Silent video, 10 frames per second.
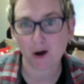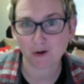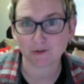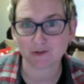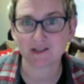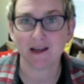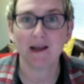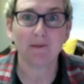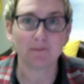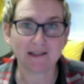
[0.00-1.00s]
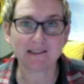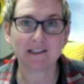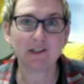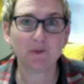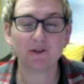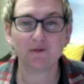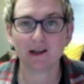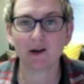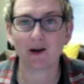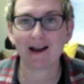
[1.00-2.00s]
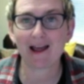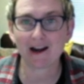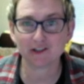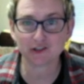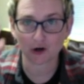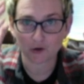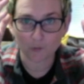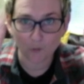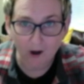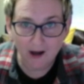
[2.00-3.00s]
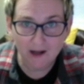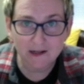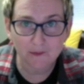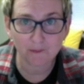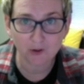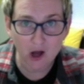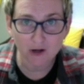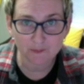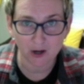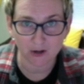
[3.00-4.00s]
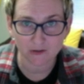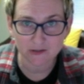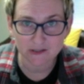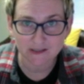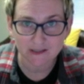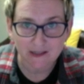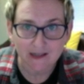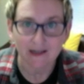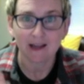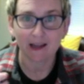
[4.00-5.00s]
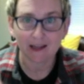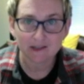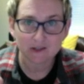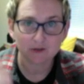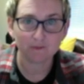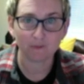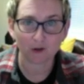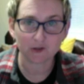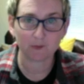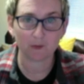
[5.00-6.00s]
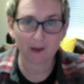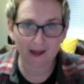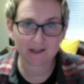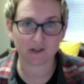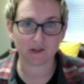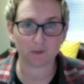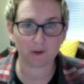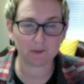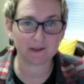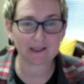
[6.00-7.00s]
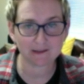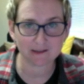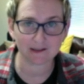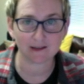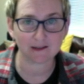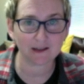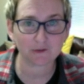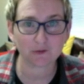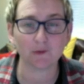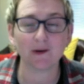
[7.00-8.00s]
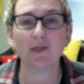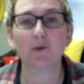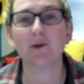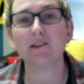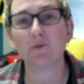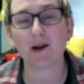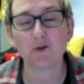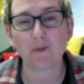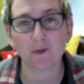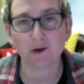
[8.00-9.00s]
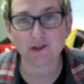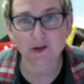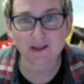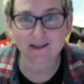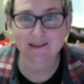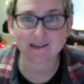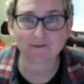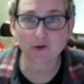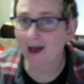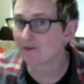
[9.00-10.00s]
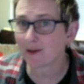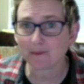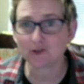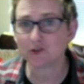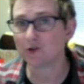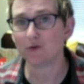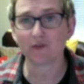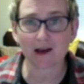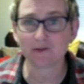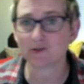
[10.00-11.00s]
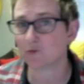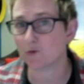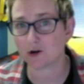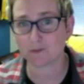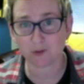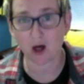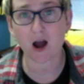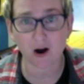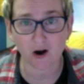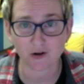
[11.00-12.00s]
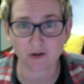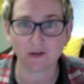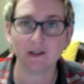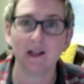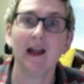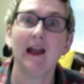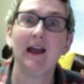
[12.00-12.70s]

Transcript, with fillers: post. Basically, you want to figure out how to turn one blog post into multiple pages for people to easily click through. Now, the reason why you might want to do this is if you have maybe a 2,000 word blog article